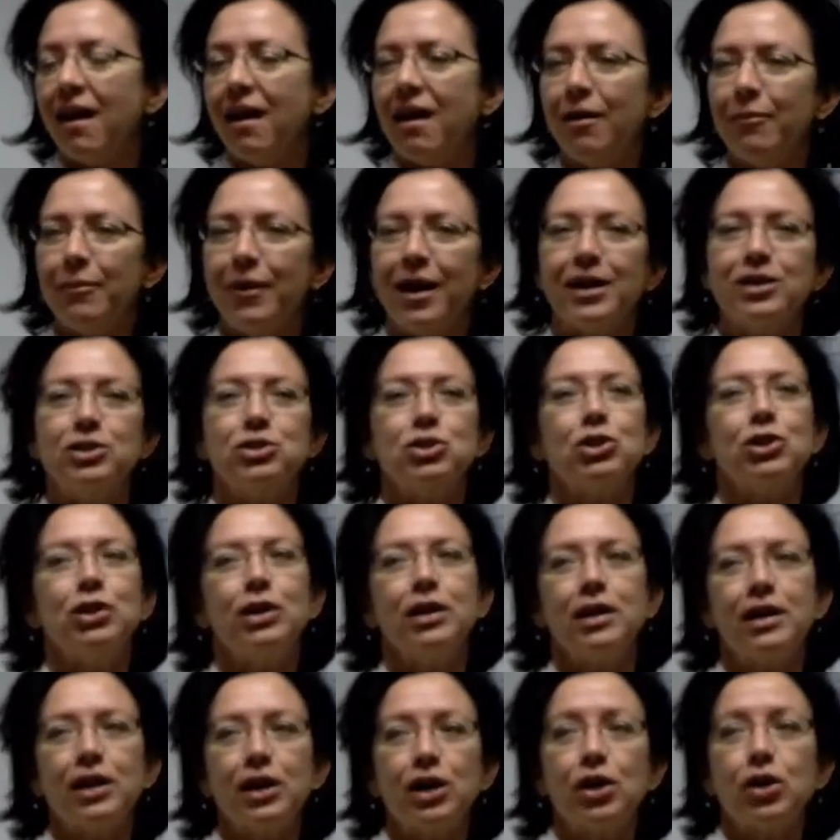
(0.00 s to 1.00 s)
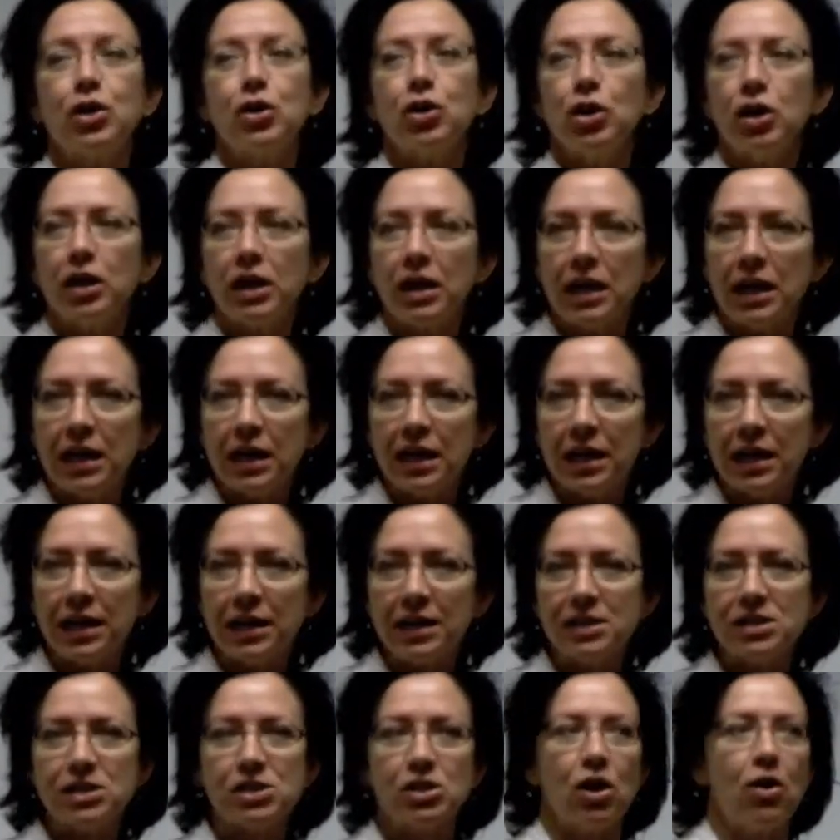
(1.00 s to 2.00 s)
I took
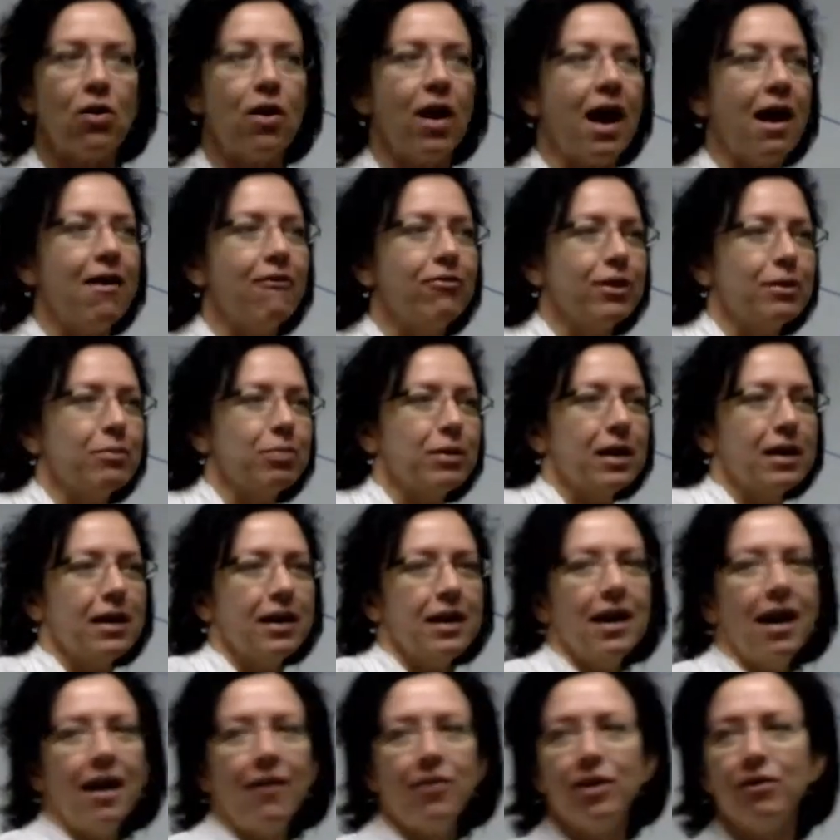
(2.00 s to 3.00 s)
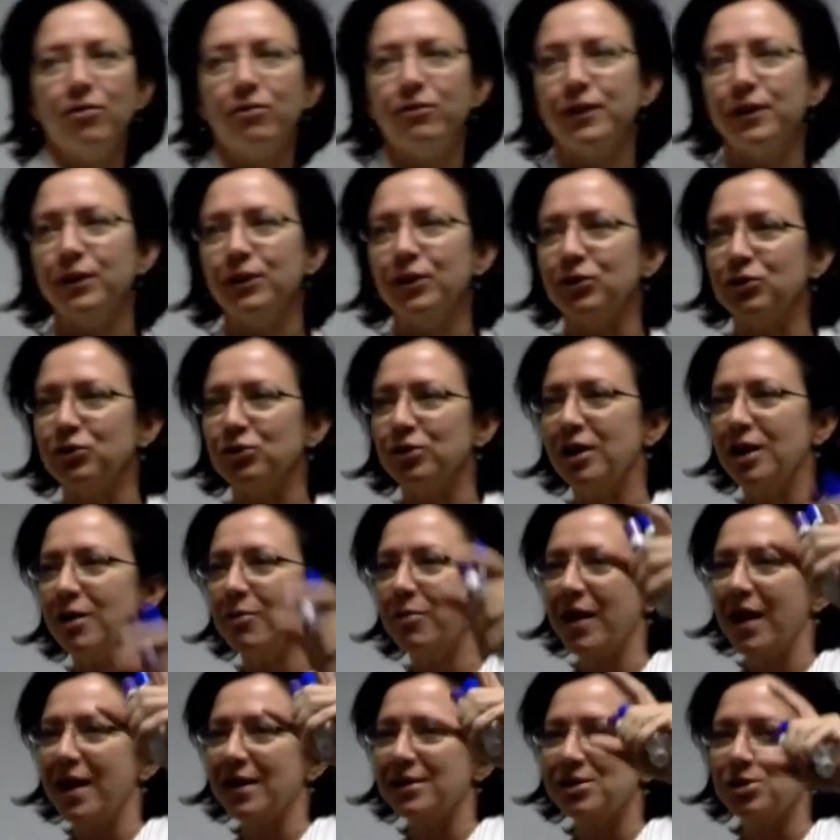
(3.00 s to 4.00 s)
cookies, so everybody on the field
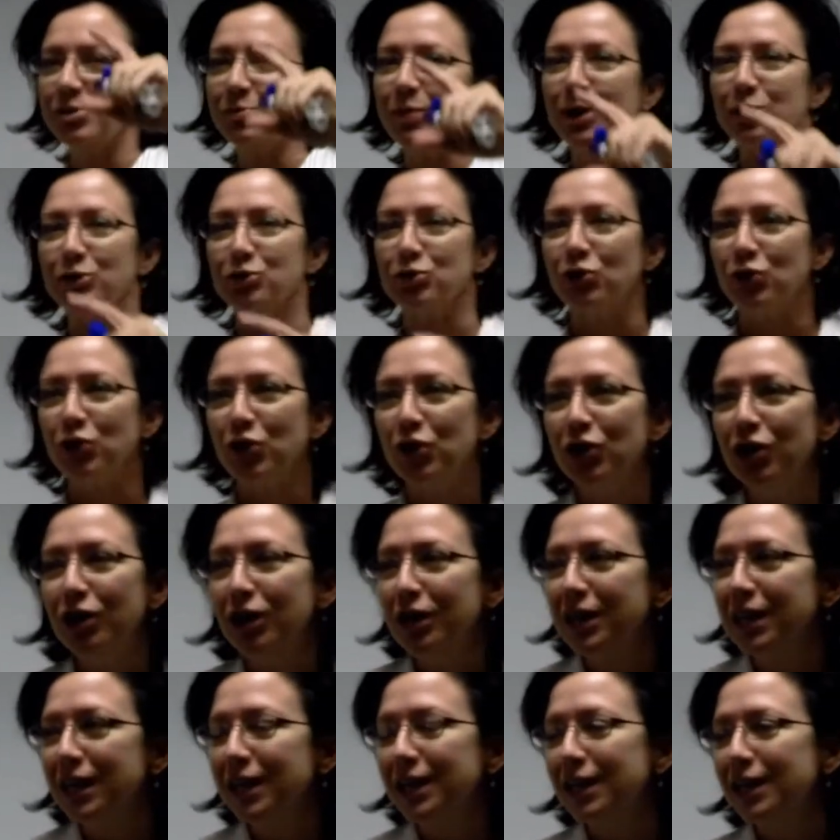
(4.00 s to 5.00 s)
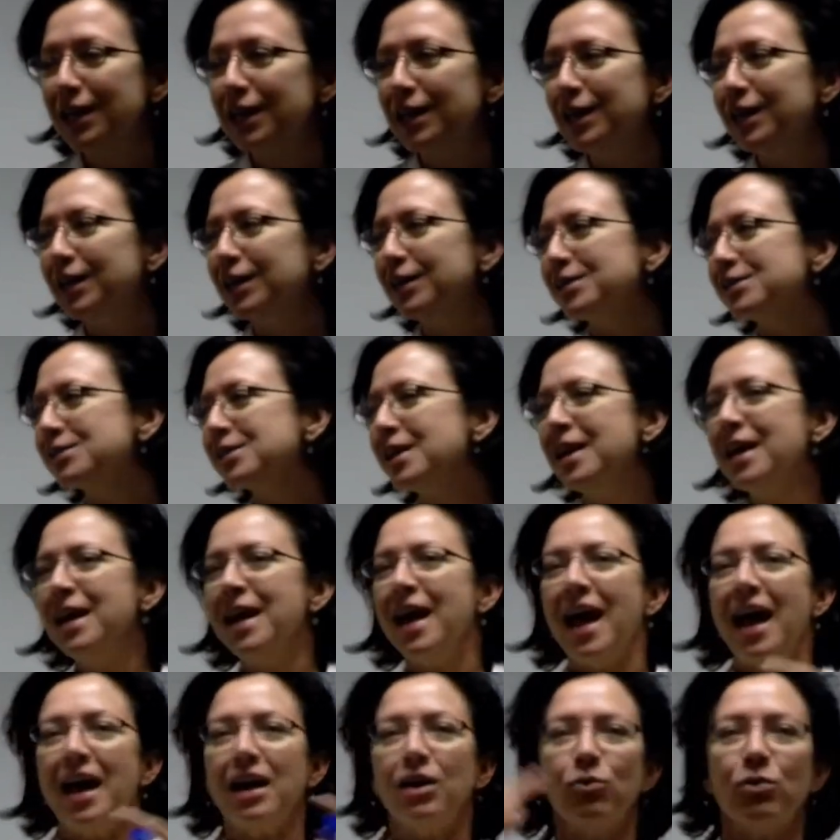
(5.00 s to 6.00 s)
trip had special cookies.
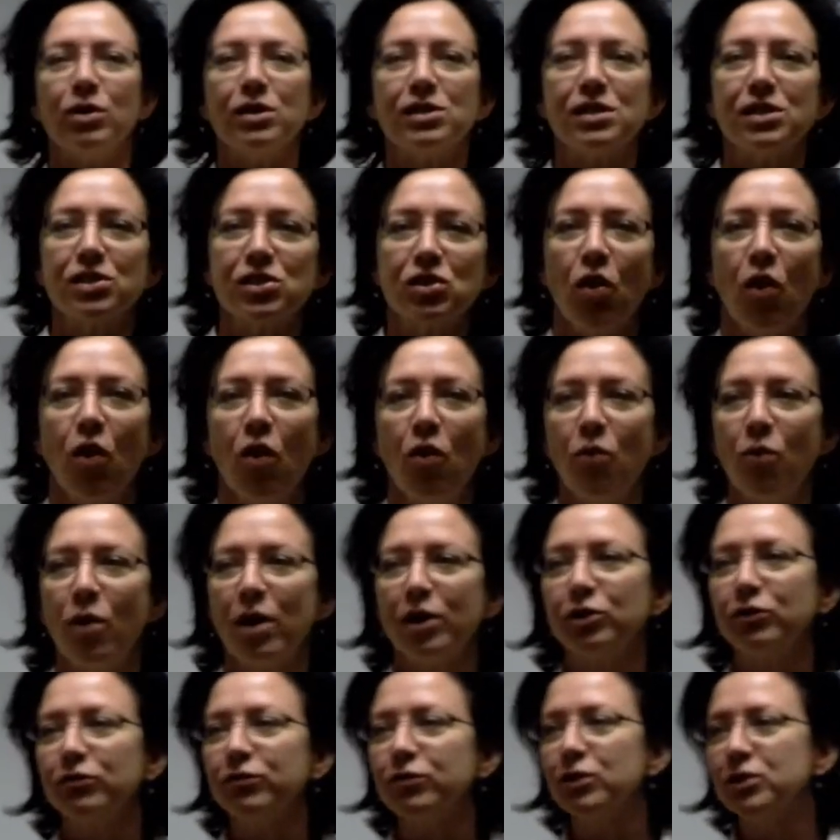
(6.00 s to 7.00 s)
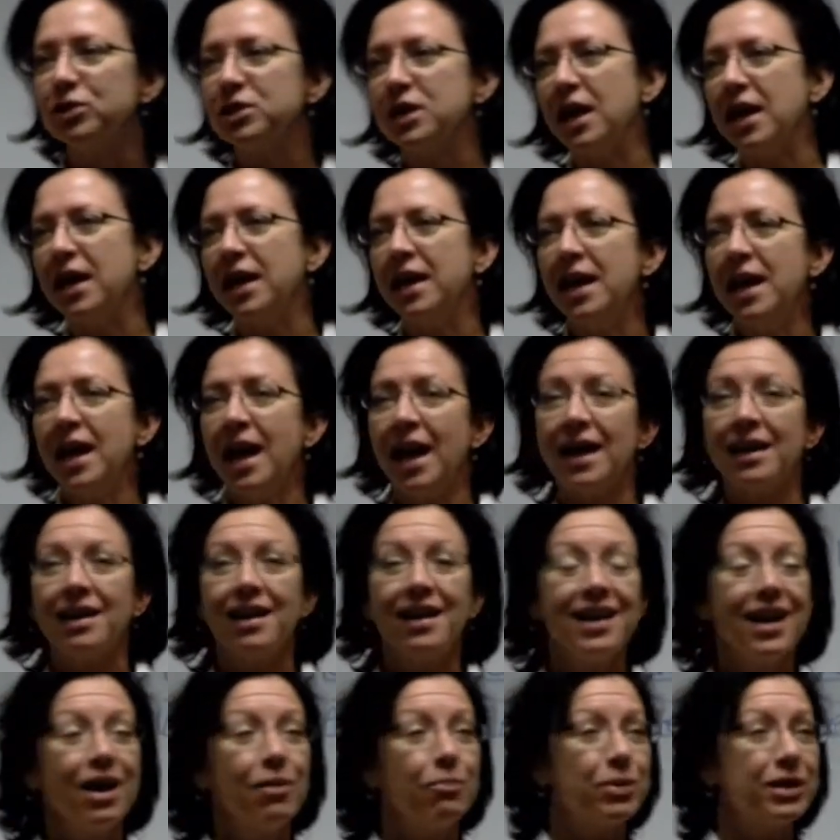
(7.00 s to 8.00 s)
And it was this whole wonderful day.
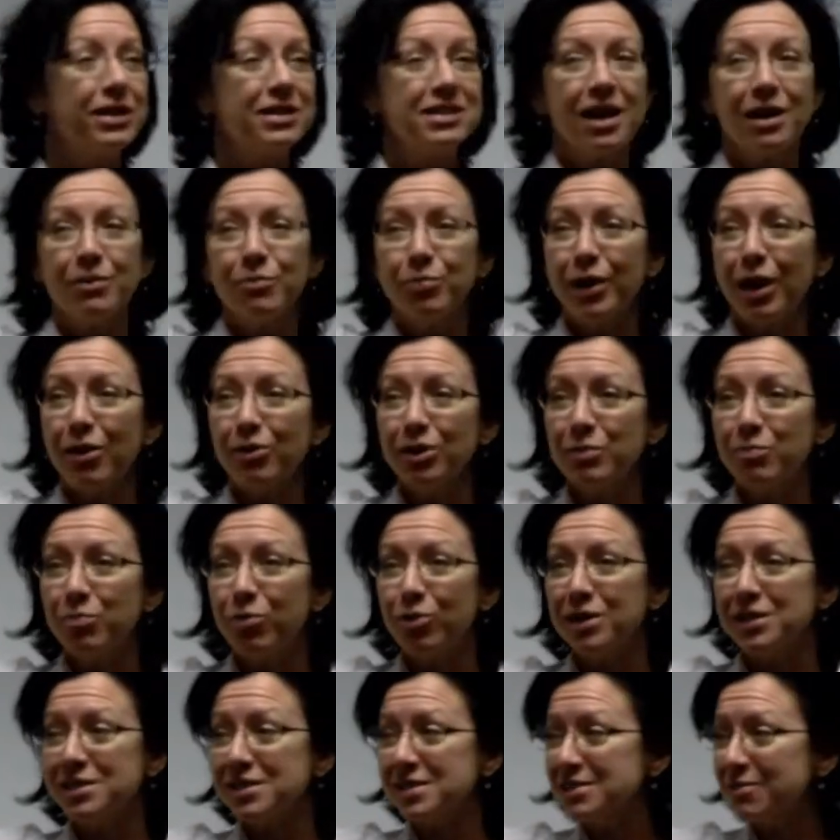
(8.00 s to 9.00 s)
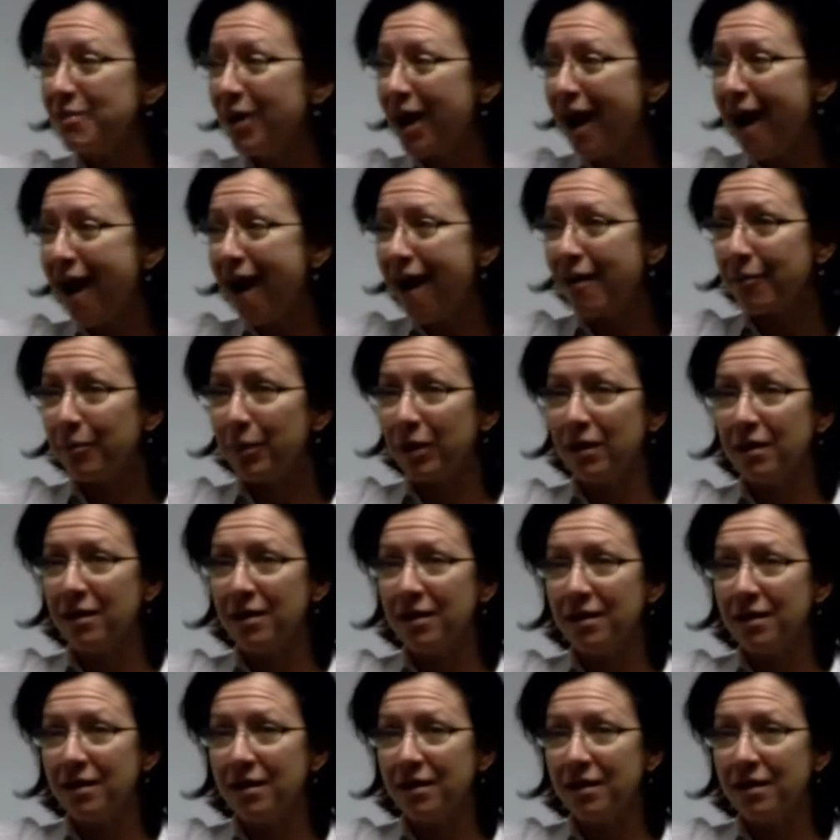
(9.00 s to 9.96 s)
And I got big-time brownie points as a mom.